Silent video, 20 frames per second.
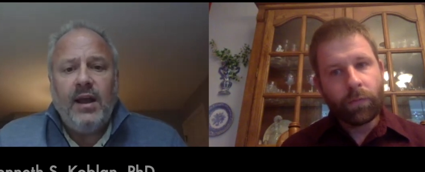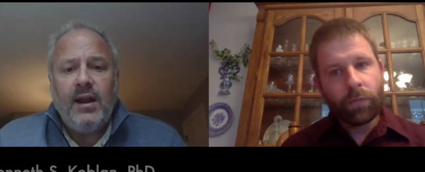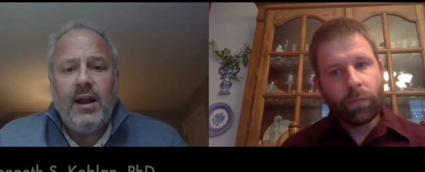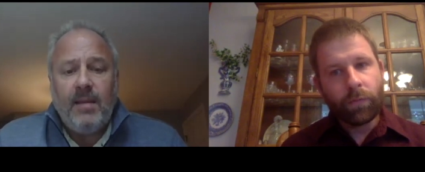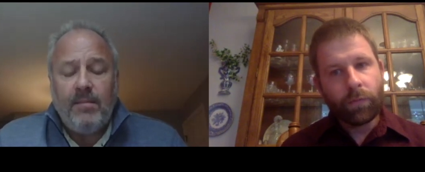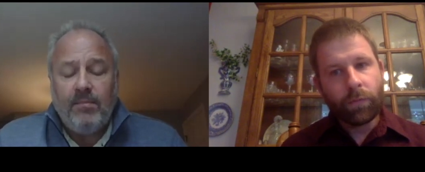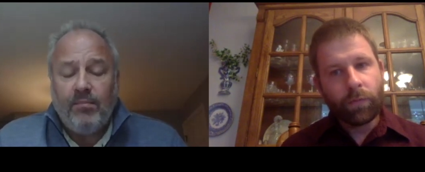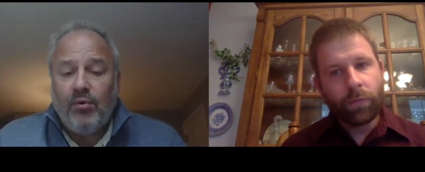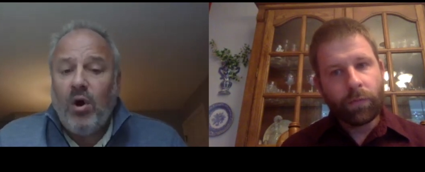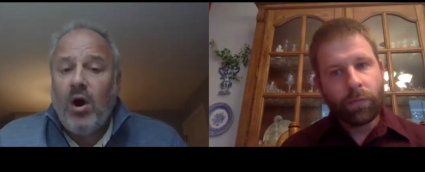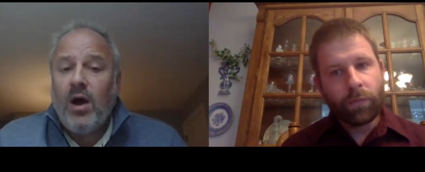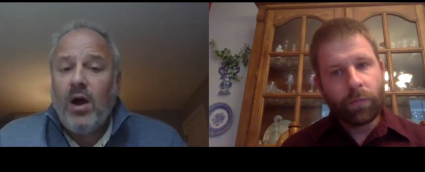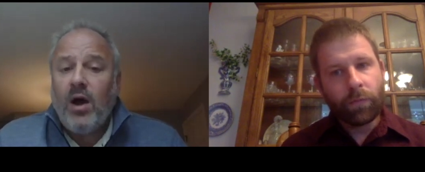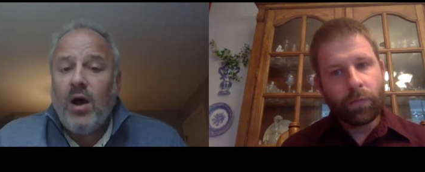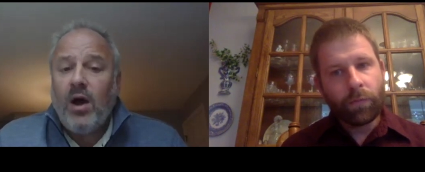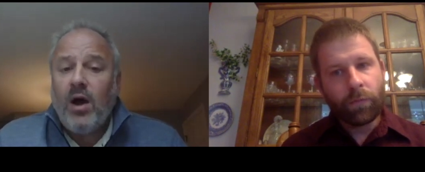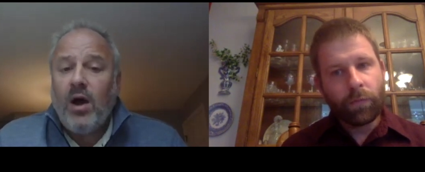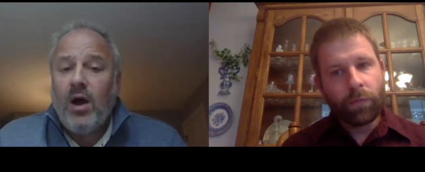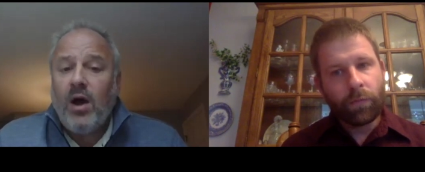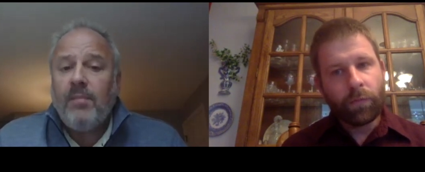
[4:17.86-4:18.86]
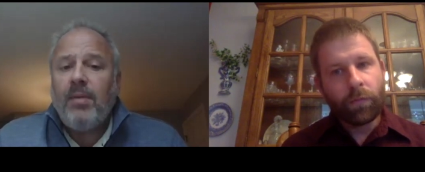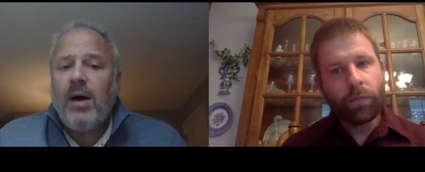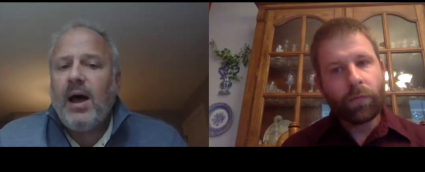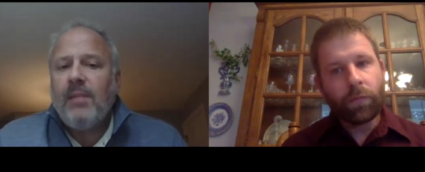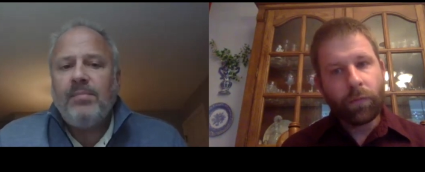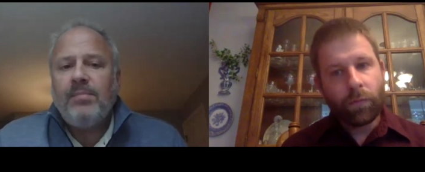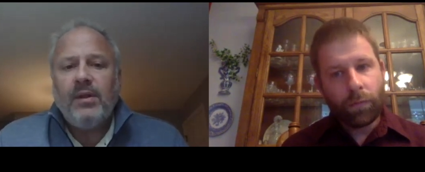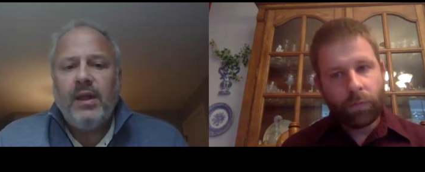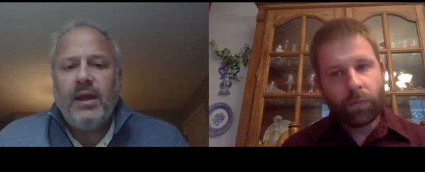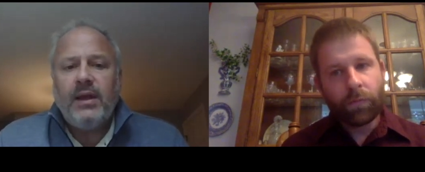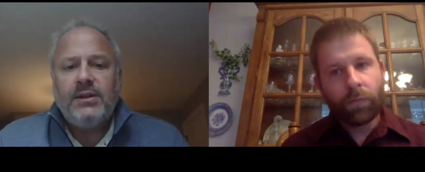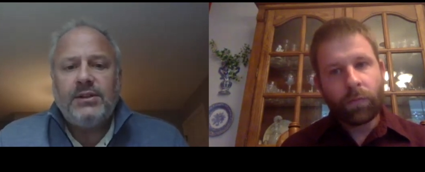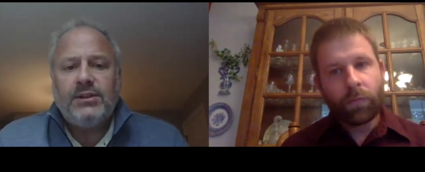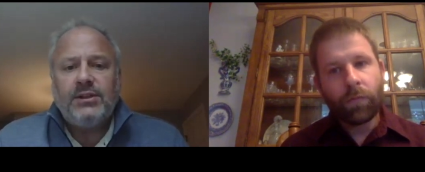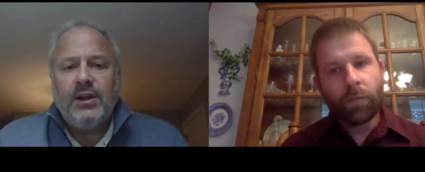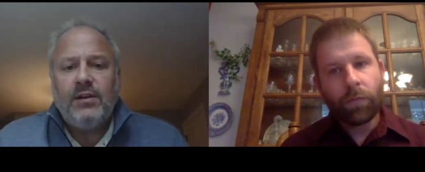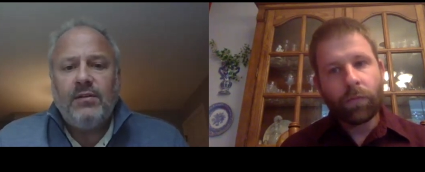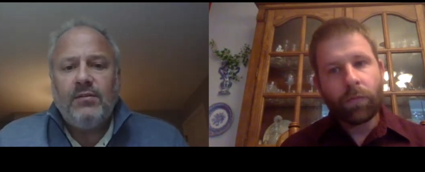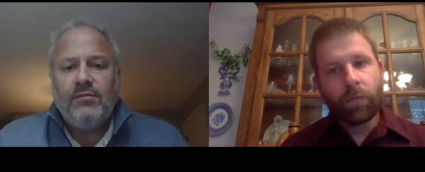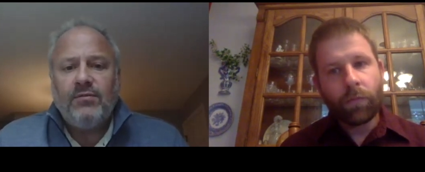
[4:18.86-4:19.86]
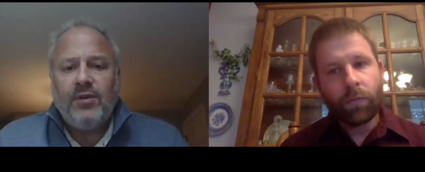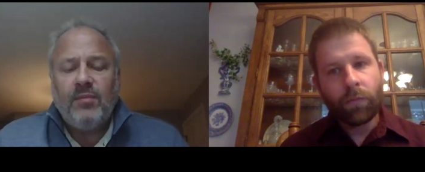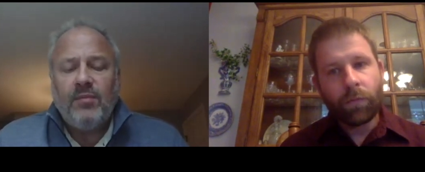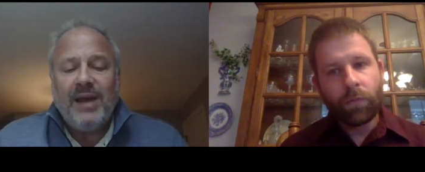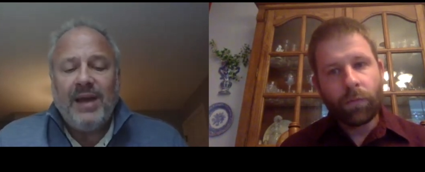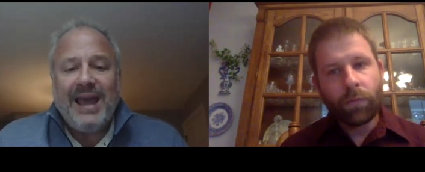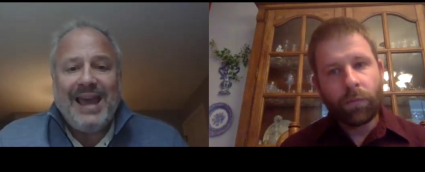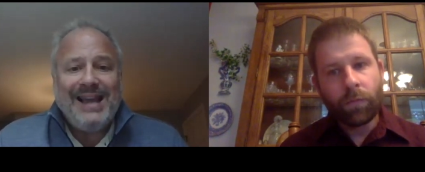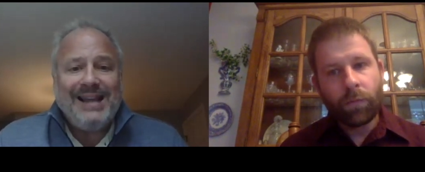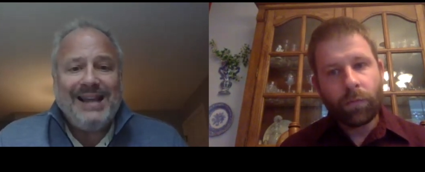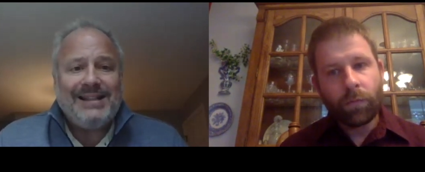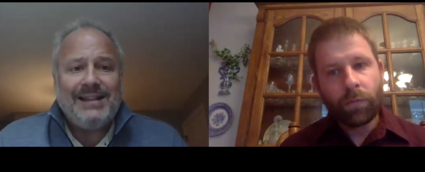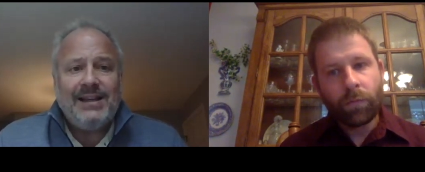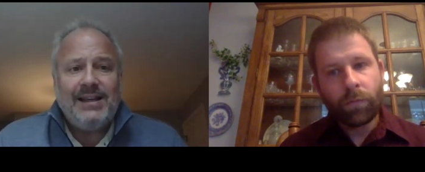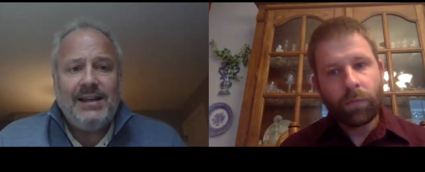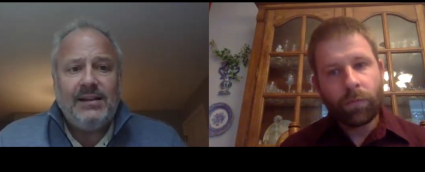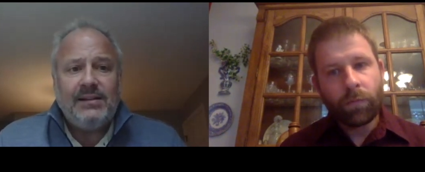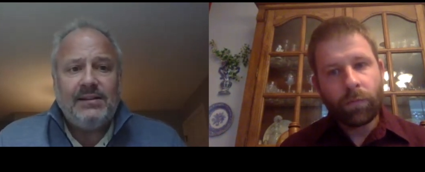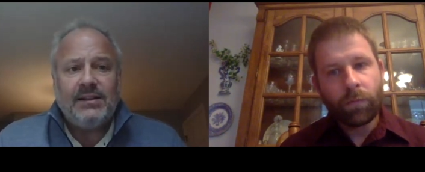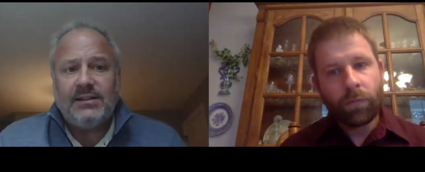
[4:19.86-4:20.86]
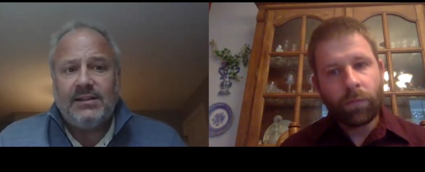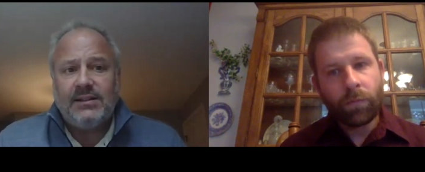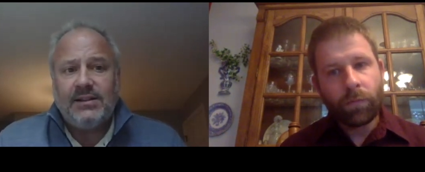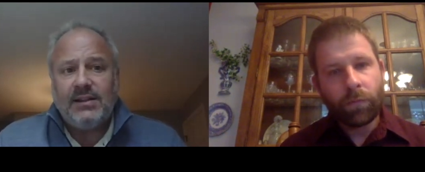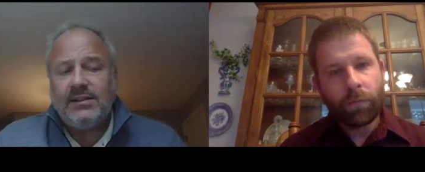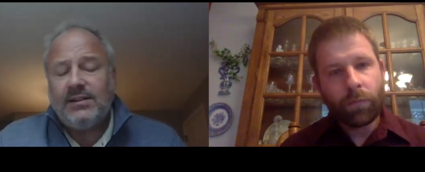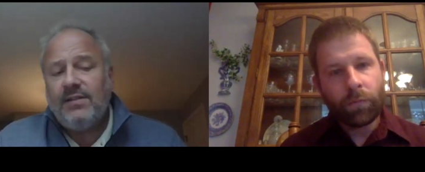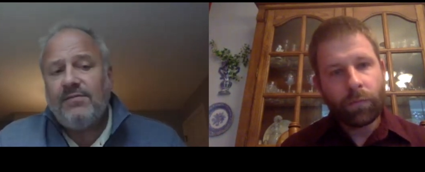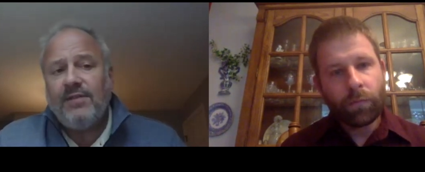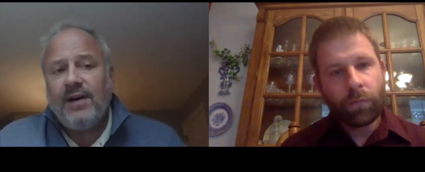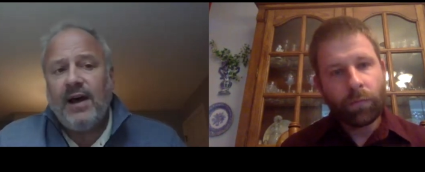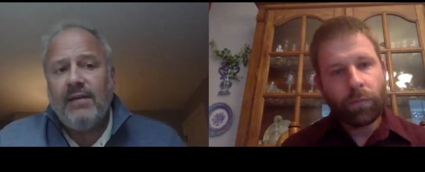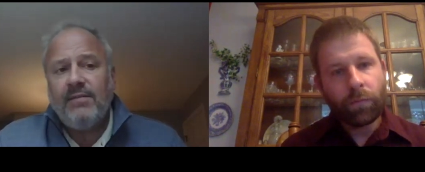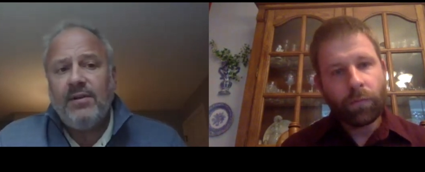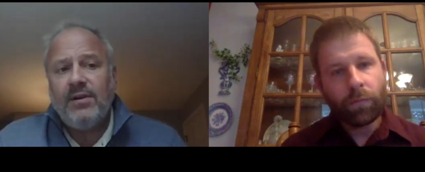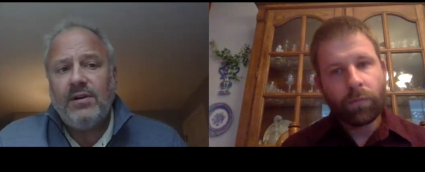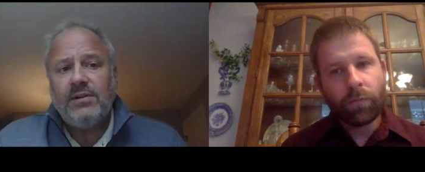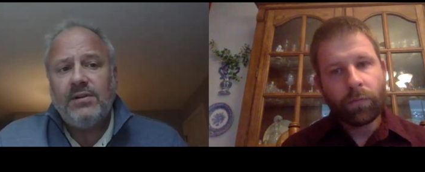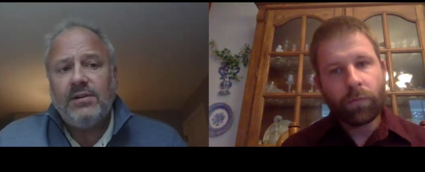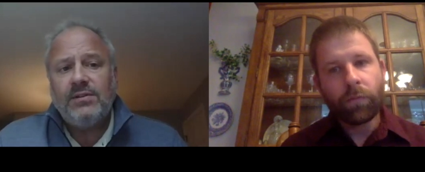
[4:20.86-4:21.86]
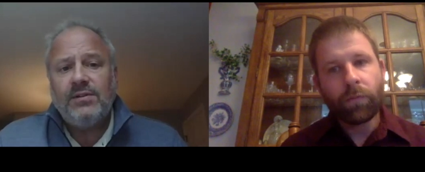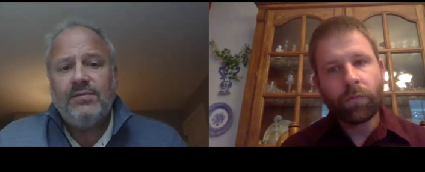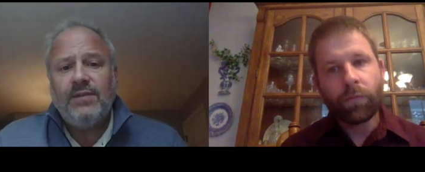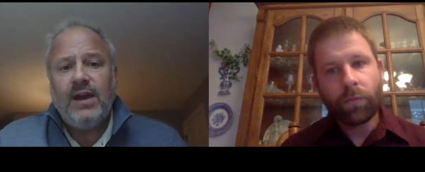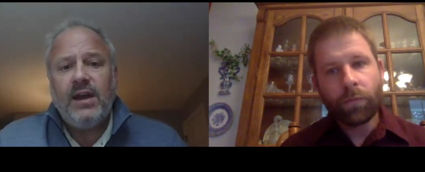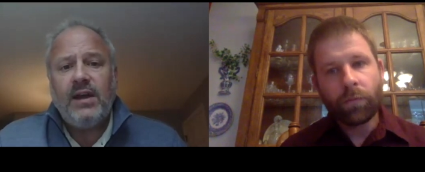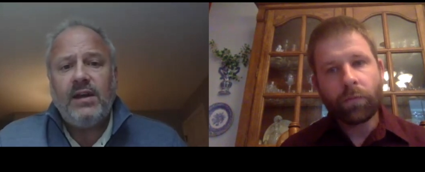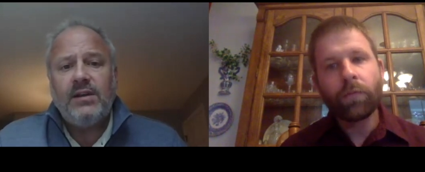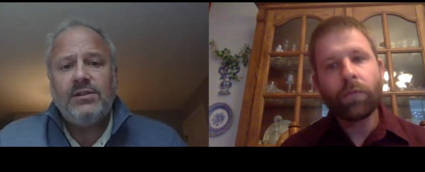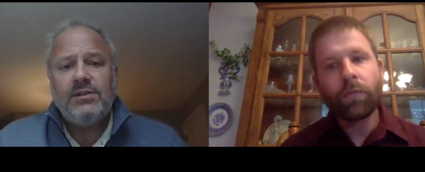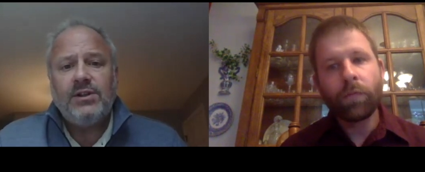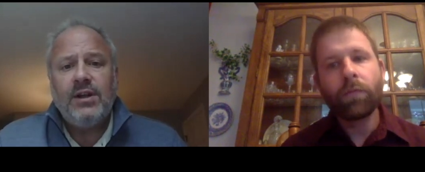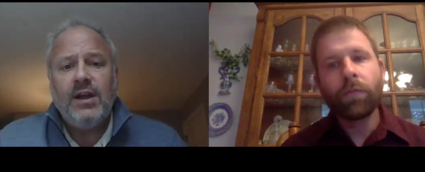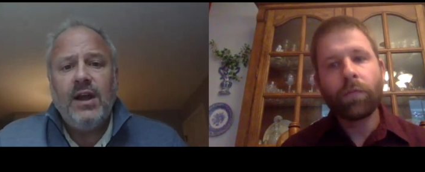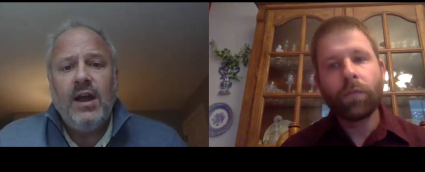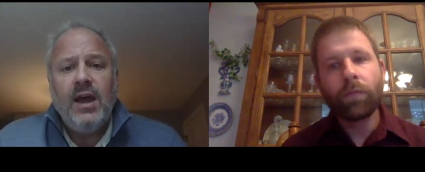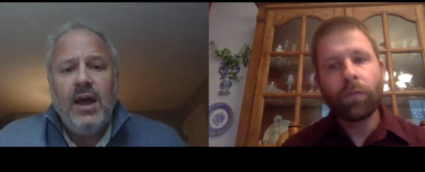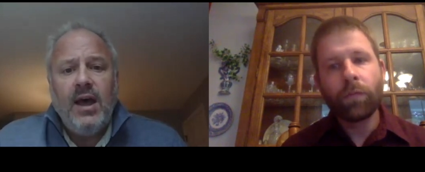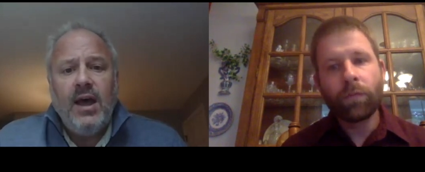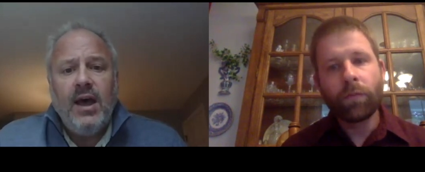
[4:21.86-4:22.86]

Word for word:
Speaker 1: a broad population from 18 to 65 years of age,